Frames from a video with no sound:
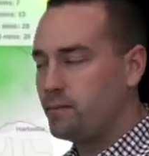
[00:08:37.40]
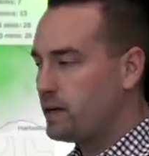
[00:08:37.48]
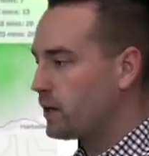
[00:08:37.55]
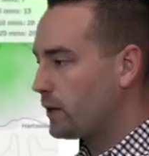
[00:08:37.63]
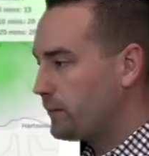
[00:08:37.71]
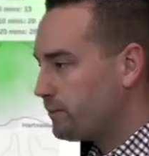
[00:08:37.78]

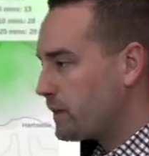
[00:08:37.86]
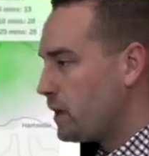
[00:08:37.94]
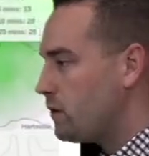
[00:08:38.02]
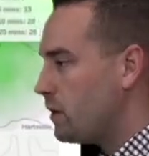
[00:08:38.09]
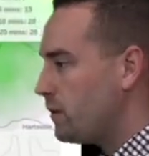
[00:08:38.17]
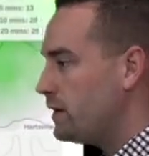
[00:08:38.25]
bigger.
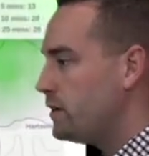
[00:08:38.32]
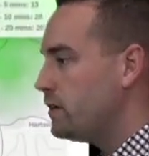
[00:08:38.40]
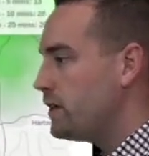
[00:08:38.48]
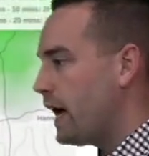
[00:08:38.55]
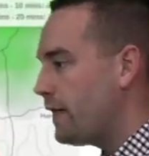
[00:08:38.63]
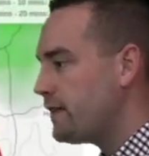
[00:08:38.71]
When we
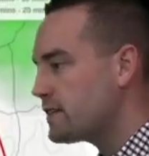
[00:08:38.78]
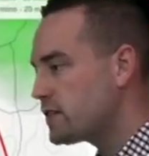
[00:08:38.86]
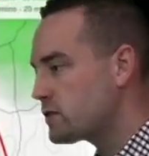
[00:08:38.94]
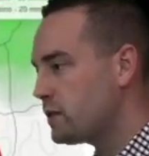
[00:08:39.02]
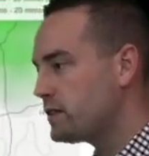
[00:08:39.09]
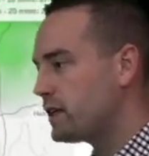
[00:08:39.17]
do that, this
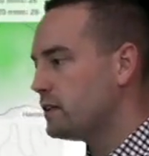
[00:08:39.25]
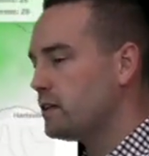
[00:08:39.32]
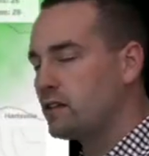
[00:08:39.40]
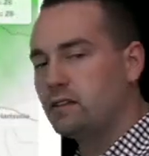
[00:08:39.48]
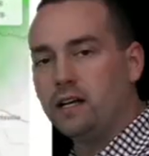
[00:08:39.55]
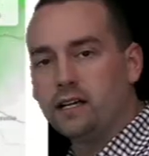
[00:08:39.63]
is what they
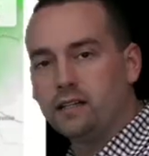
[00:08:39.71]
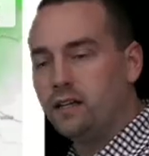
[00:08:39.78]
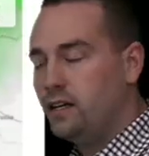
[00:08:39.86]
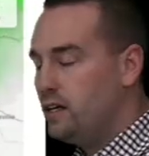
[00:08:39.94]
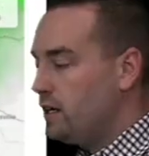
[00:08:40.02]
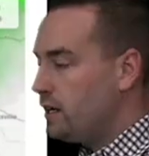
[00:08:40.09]
look like.
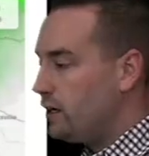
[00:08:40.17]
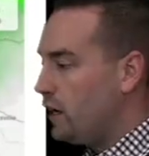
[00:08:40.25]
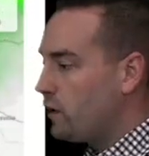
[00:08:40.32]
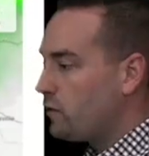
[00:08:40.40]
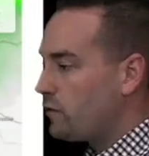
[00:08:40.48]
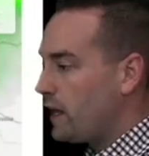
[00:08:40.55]

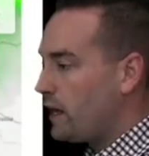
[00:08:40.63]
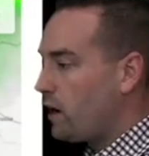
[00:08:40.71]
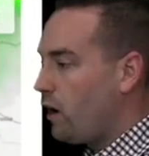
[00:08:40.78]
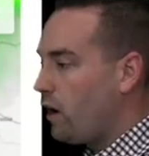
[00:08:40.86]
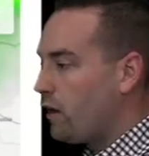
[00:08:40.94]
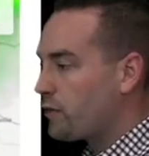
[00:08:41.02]
Note that
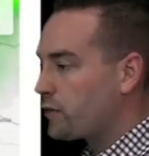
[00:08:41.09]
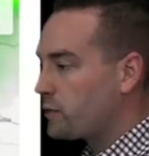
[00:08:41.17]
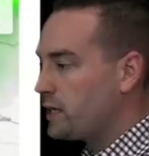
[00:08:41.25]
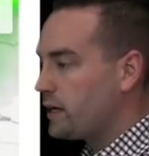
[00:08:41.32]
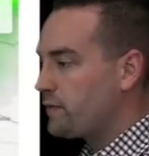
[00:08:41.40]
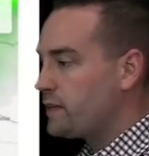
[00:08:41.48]
all
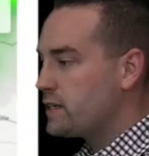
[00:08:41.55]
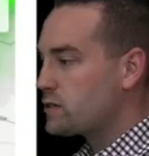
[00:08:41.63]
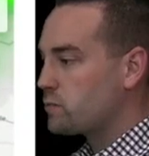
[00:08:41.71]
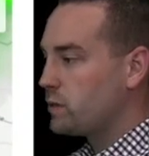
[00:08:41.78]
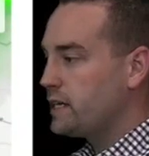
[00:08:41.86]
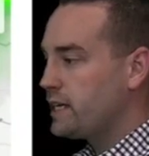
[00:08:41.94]
3 of
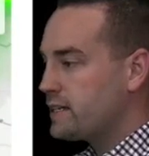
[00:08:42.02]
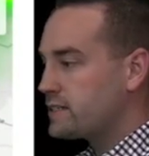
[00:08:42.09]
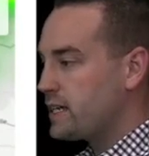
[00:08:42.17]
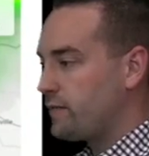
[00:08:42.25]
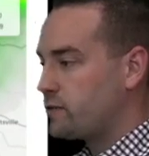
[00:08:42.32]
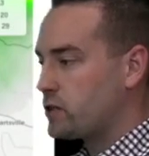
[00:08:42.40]
these
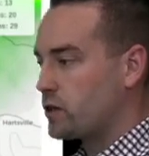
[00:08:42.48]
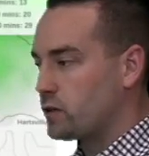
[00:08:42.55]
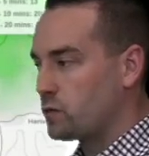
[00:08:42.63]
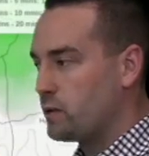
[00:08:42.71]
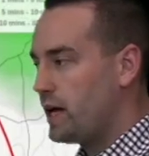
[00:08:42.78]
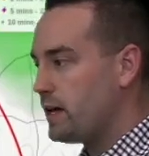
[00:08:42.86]
rings have
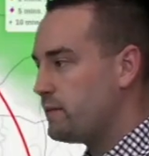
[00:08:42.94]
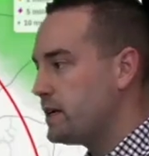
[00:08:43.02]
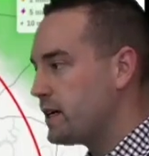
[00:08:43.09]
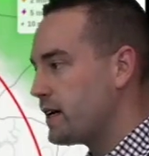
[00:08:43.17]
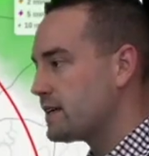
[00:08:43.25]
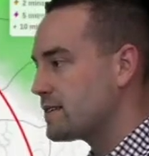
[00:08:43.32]
turned red
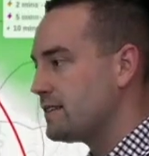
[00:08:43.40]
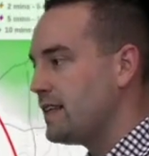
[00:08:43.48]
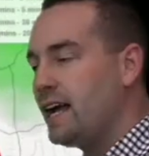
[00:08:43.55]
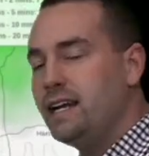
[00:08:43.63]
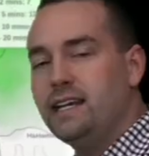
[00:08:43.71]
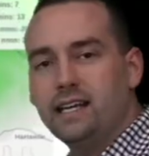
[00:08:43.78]
because
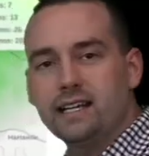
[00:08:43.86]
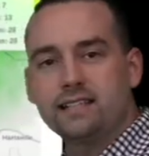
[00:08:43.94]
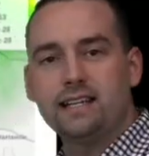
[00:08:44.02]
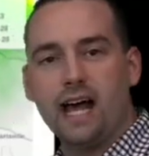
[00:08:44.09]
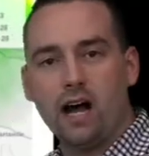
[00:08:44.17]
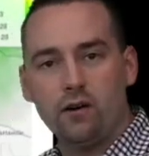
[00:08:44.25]
lightning
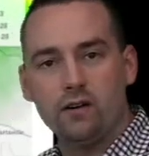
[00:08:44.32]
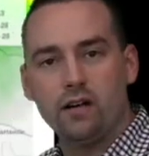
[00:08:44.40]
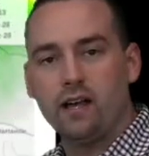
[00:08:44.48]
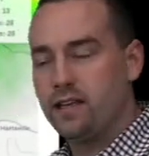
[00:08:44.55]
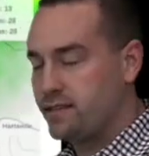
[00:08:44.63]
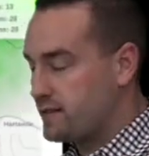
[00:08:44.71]
is now
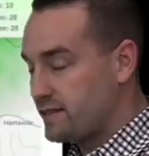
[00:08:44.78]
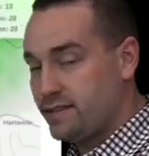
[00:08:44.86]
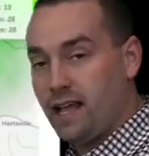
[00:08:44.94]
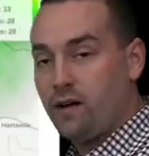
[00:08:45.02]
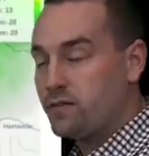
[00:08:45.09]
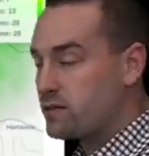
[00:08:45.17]
as
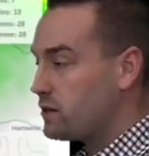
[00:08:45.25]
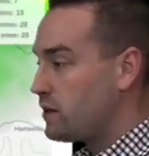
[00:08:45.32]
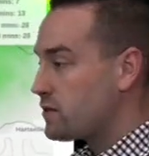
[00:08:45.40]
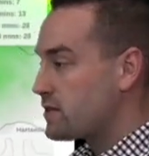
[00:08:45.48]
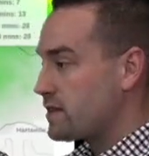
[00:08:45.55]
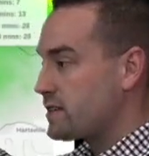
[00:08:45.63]

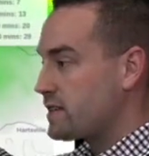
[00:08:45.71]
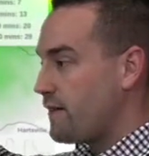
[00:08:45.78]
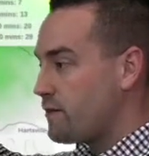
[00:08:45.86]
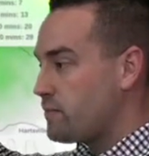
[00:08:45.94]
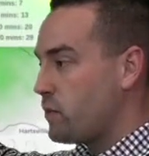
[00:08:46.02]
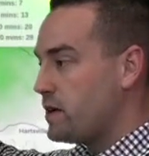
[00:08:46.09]
close as
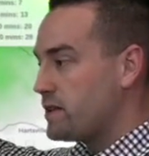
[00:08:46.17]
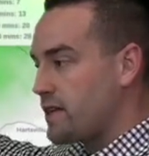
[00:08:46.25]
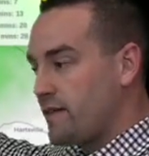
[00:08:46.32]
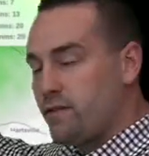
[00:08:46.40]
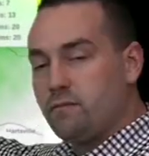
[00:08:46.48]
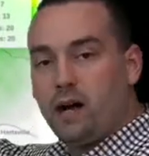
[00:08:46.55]

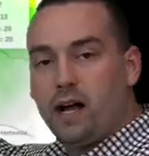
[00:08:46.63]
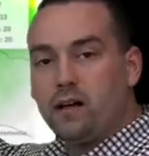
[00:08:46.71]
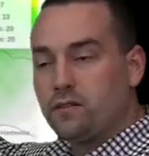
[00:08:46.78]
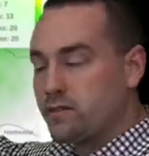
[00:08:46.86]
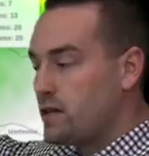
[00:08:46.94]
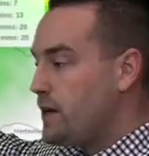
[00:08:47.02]
7.7
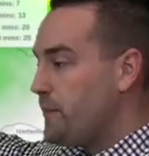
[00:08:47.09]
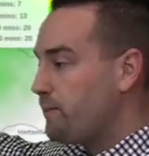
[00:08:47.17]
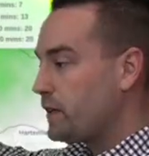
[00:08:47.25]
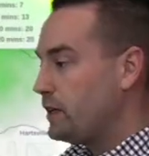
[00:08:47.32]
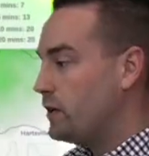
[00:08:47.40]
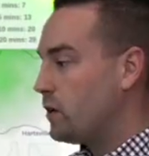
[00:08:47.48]
miles
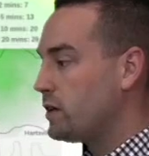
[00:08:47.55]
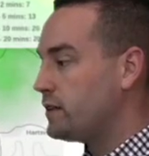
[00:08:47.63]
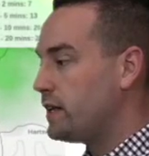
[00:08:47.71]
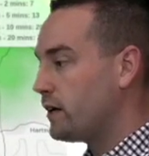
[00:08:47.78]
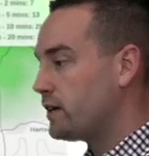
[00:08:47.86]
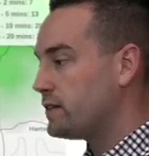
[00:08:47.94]
noted
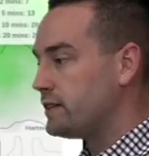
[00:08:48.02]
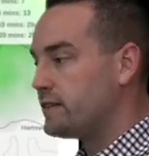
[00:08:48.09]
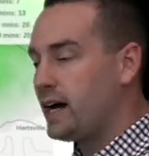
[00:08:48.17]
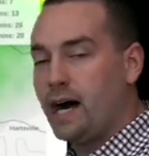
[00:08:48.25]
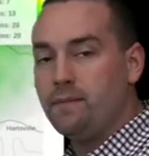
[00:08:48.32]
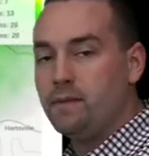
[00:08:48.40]
there at the
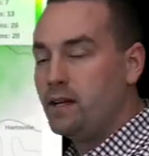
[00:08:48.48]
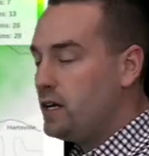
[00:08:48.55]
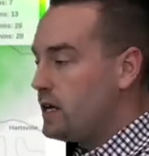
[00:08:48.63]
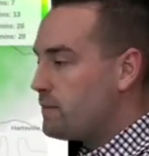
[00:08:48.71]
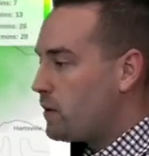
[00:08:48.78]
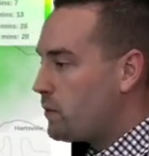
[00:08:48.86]
top.
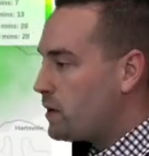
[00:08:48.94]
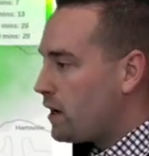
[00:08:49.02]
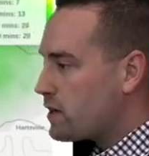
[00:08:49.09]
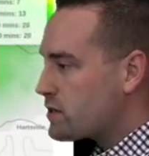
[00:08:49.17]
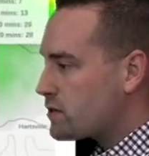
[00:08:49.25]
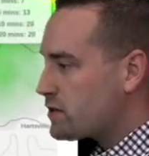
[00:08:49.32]
But we
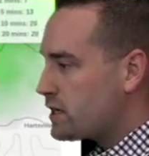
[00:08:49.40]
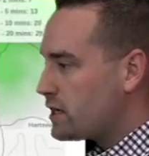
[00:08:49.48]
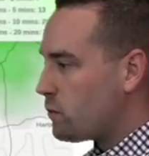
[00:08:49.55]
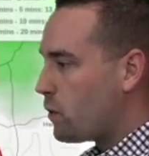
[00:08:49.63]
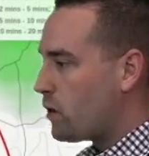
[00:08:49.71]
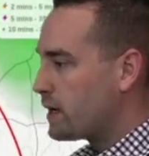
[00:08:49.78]
also see
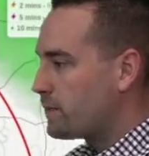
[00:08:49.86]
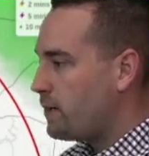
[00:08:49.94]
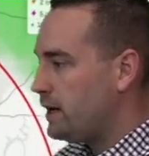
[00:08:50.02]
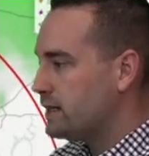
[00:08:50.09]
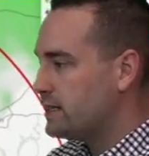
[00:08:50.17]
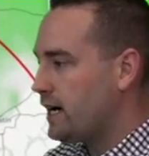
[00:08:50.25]
the warning
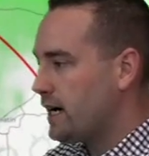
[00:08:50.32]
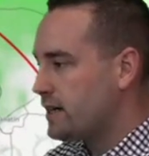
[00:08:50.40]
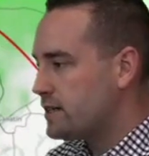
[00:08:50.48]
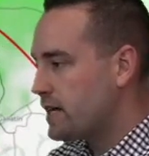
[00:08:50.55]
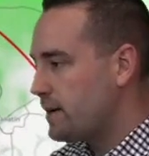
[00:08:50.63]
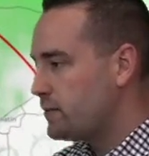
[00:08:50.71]
polygon
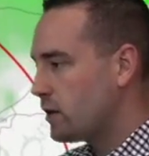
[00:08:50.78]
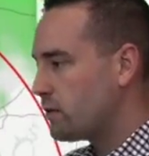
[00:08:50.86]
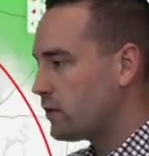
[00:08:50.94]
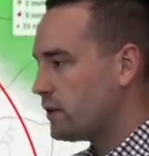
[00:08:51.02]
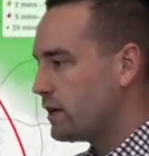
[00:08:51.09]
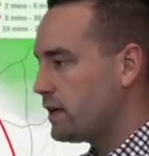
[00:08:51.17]
shaped
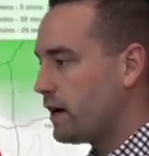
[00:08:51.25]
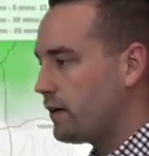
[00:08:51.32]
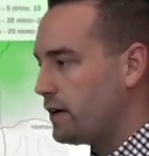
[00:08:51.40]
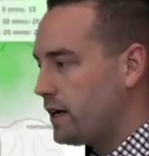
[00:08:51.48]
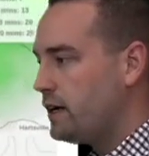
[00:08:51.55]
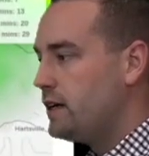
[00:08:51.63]
over the
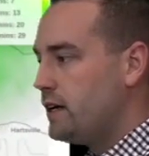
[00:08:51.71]
area,